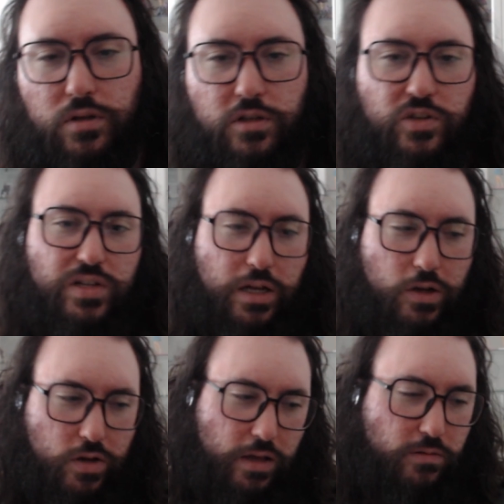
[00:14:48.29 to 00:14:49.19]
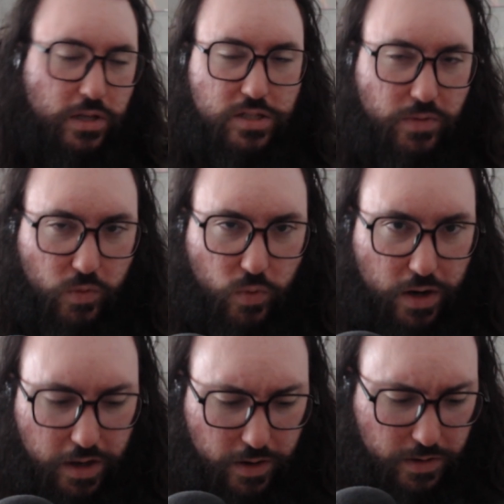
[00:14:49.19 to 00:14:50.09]
So it's like, okay, there's something
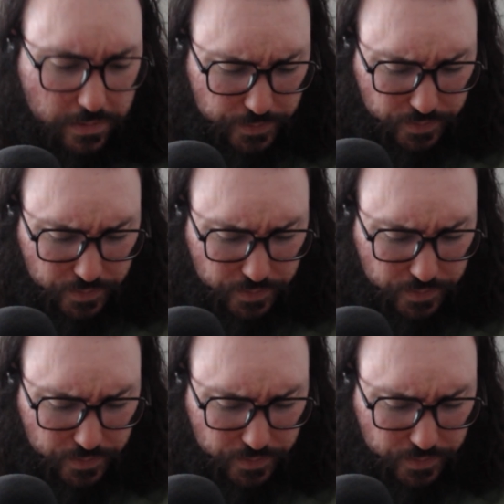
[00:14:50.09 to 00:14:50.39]
weird here.